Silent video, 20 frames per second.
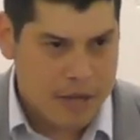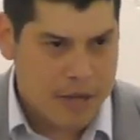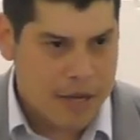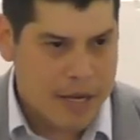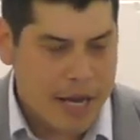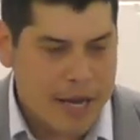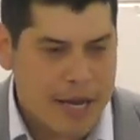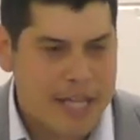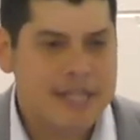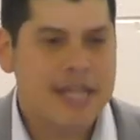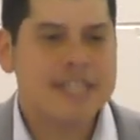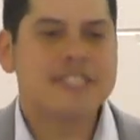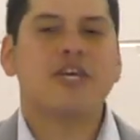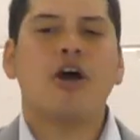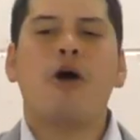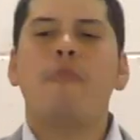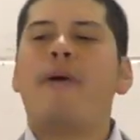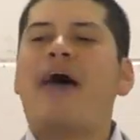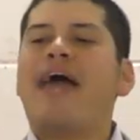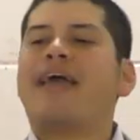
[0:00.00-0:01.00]
Okay, Let, let's
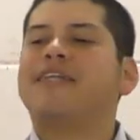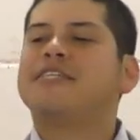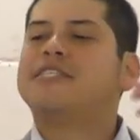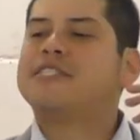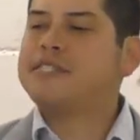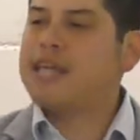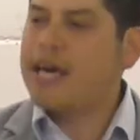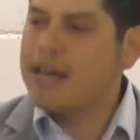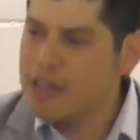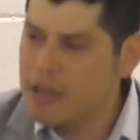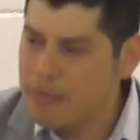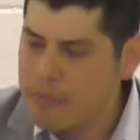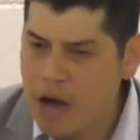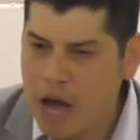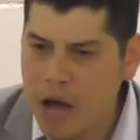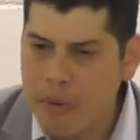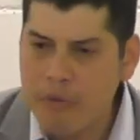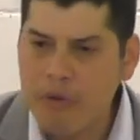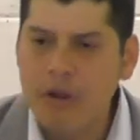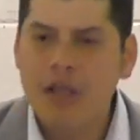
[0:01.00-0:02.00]
go back and study the
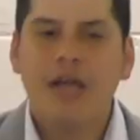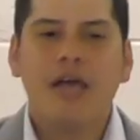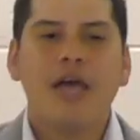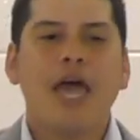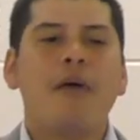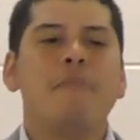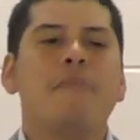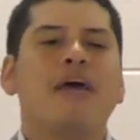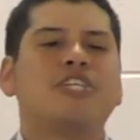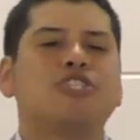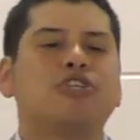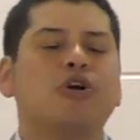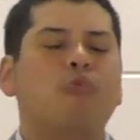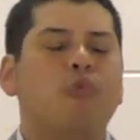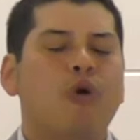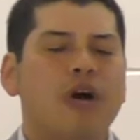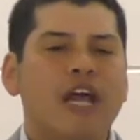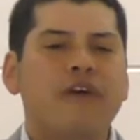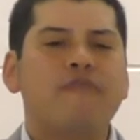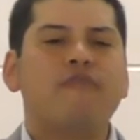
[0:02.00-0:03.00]
Bible and make sure
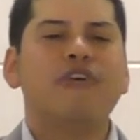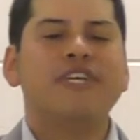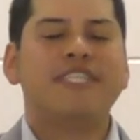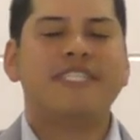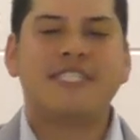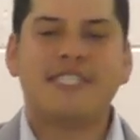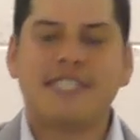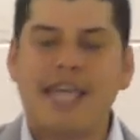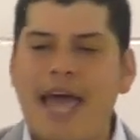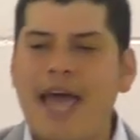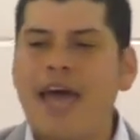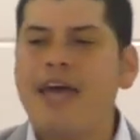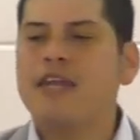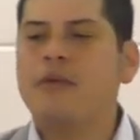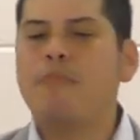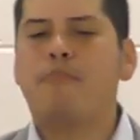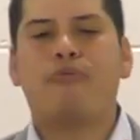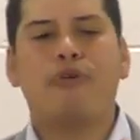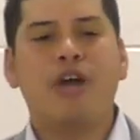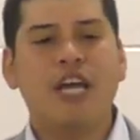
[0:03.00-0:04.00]
whatever we stand
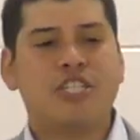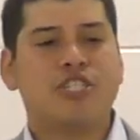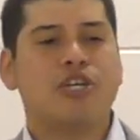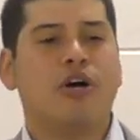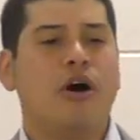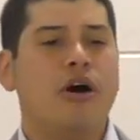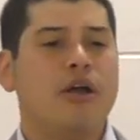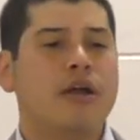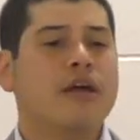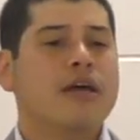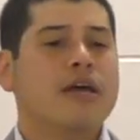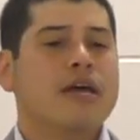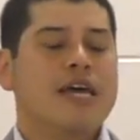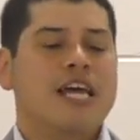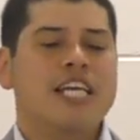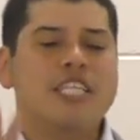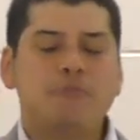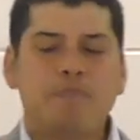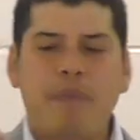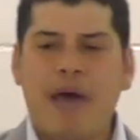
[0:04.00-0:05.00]
and preach on
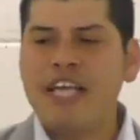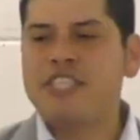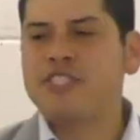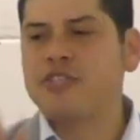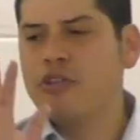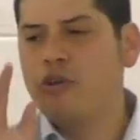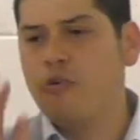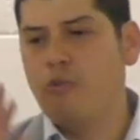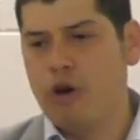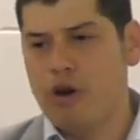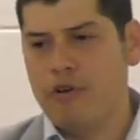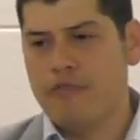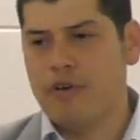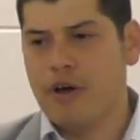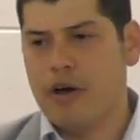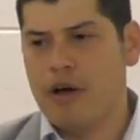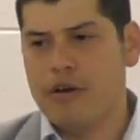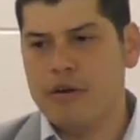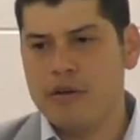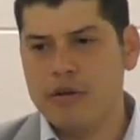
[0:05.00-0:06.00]
is based on the Word of
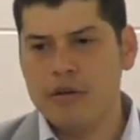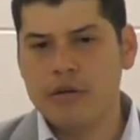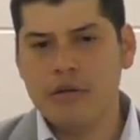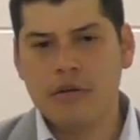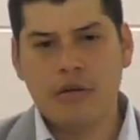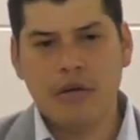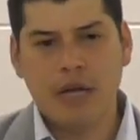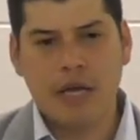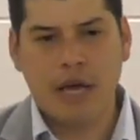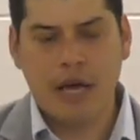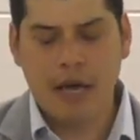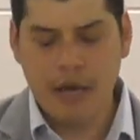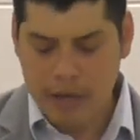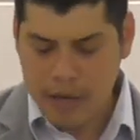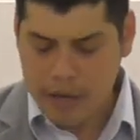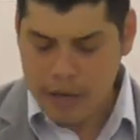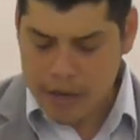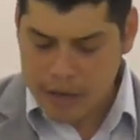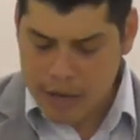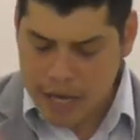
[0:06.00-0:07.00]
God. Okay?
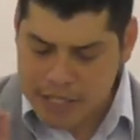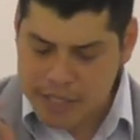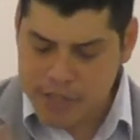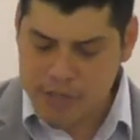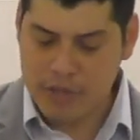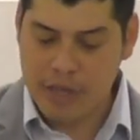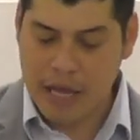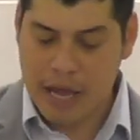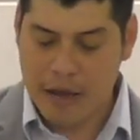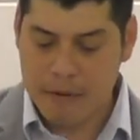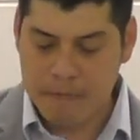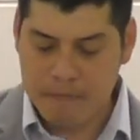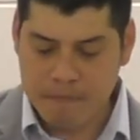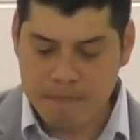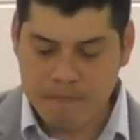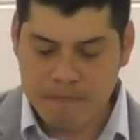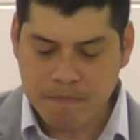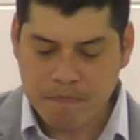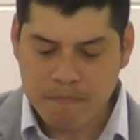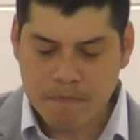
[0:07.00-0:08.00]
Let's do that.
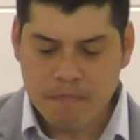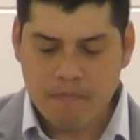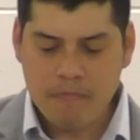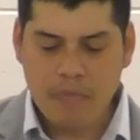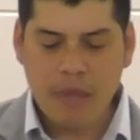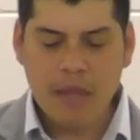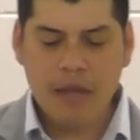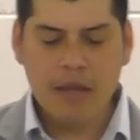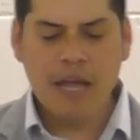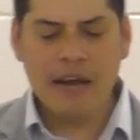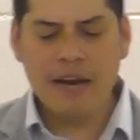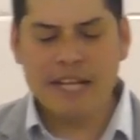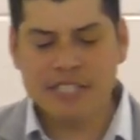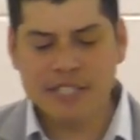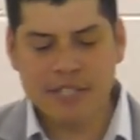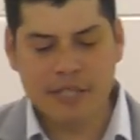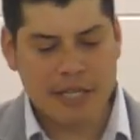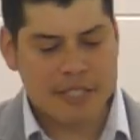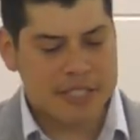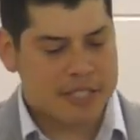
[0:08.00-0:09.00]
Now let's,
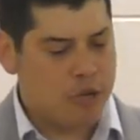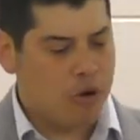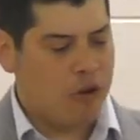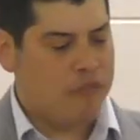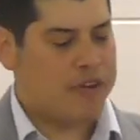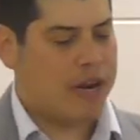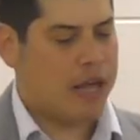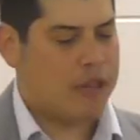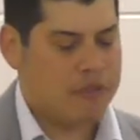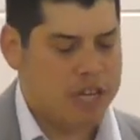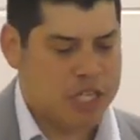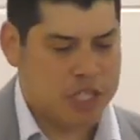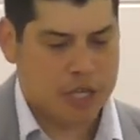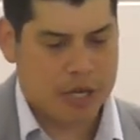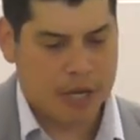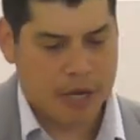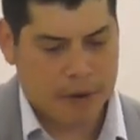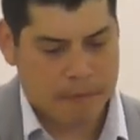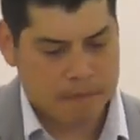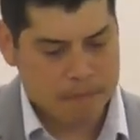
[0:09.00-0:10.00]
let's deal with another issue
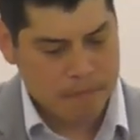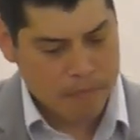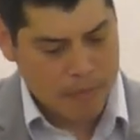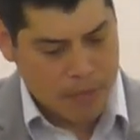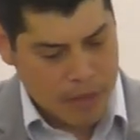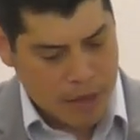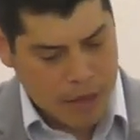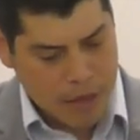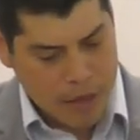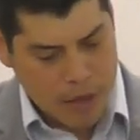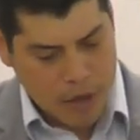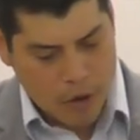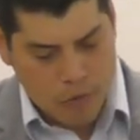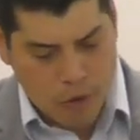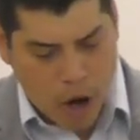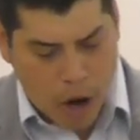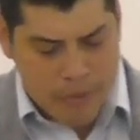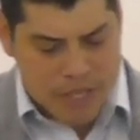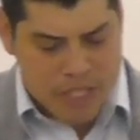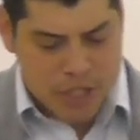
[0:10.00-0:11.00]
here.
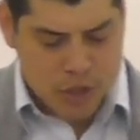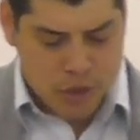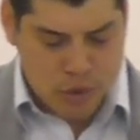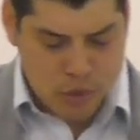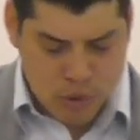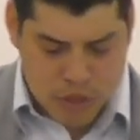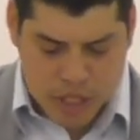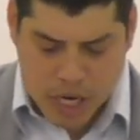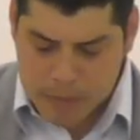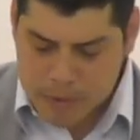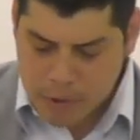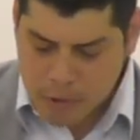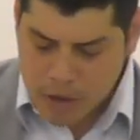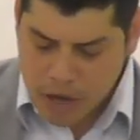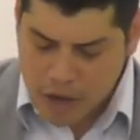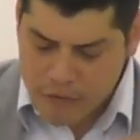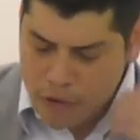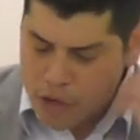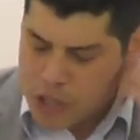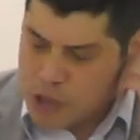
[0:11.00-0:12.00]
Romans 2, chapter,
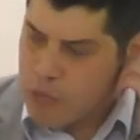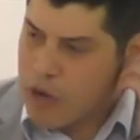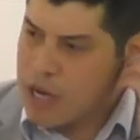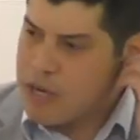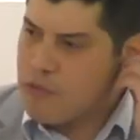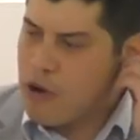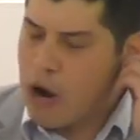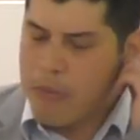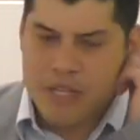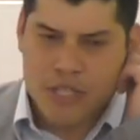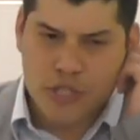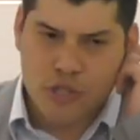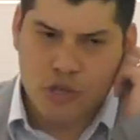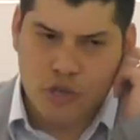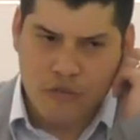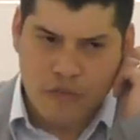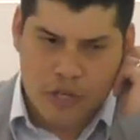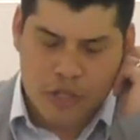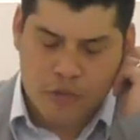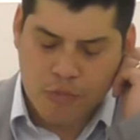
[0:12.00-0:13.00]
uh, verse 1. Romans 2,
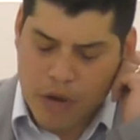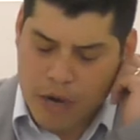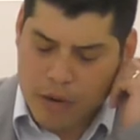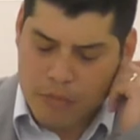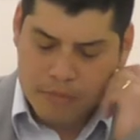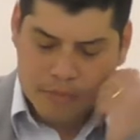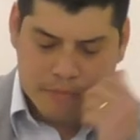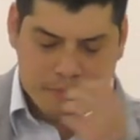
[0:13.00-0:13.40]
verse 1.